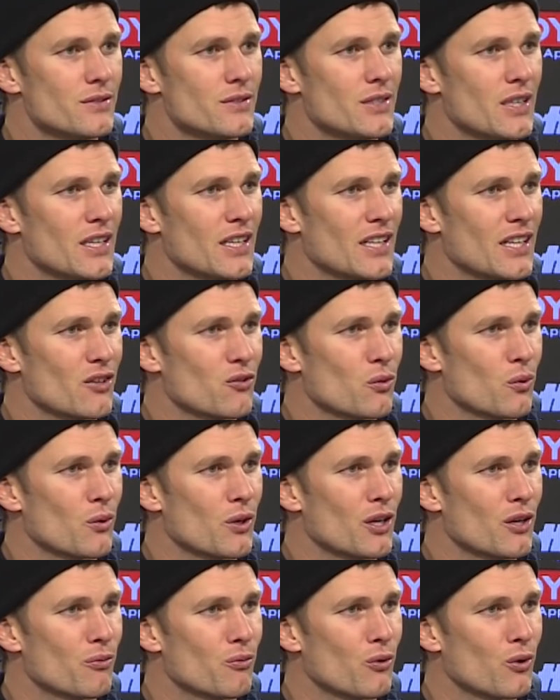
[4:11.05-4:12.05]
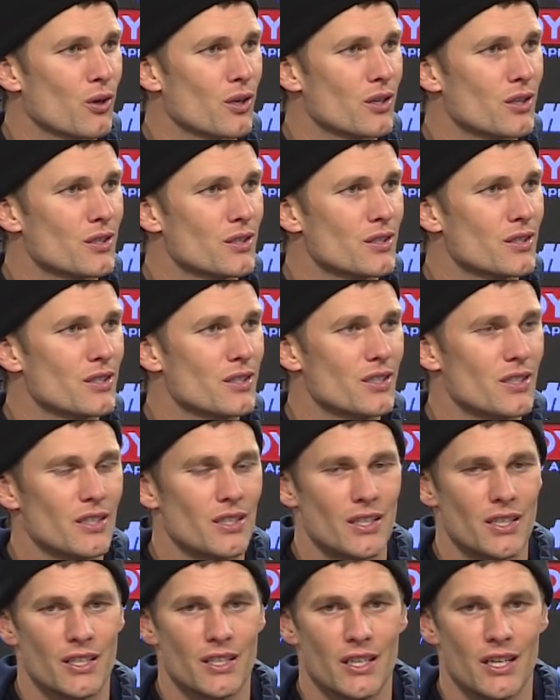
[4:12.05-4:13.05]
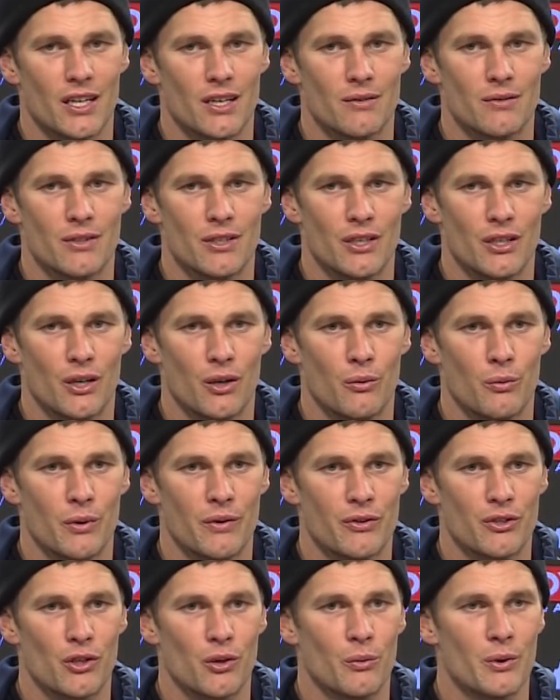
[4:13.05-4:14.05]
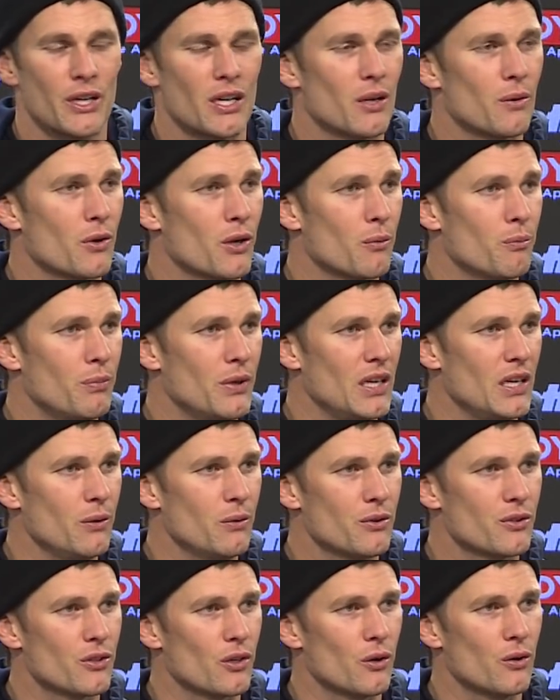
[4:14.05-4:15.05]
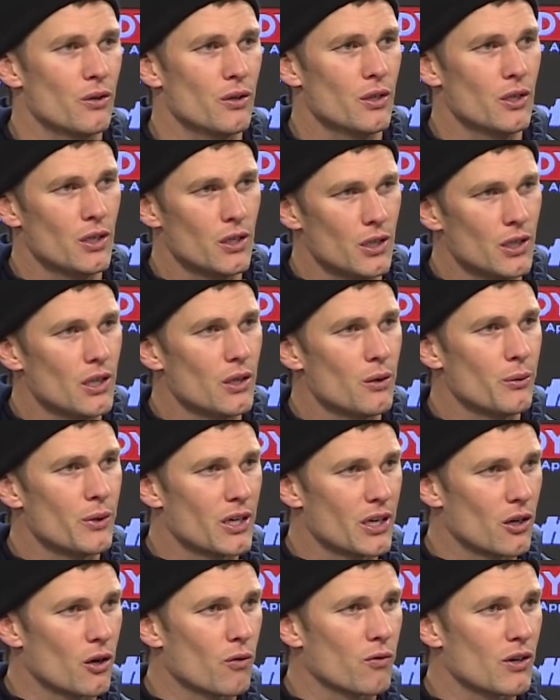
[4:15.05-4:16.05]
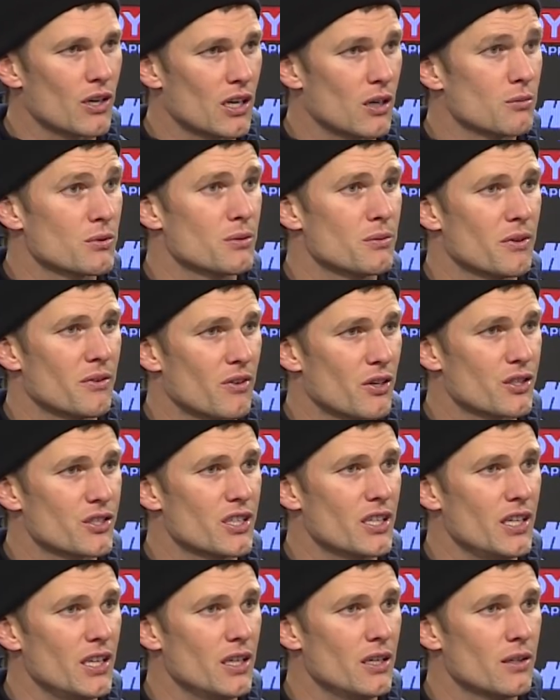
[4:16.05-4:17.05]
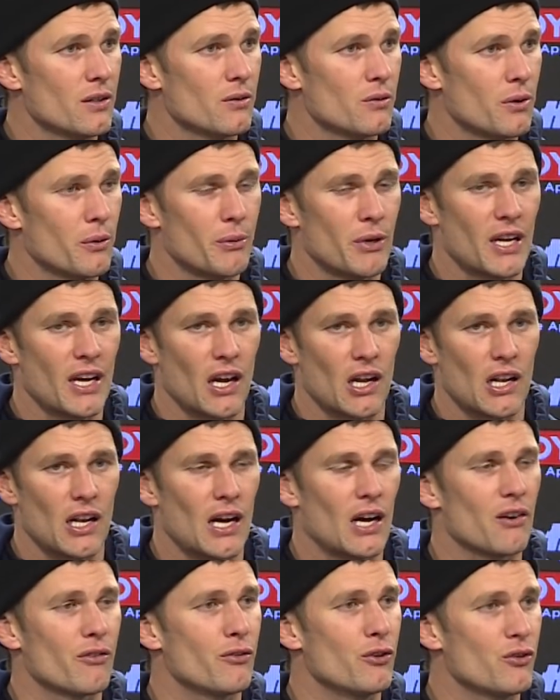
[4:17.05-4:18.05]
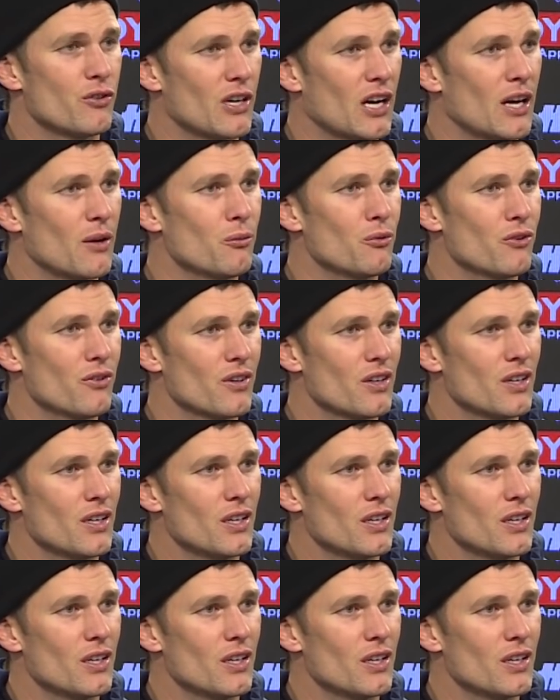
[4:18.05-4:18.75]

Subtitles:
I think that's what we're here for. And, you know, we've shown we can compete. We've shown we could overcome some adversity. We've been counted out a few times.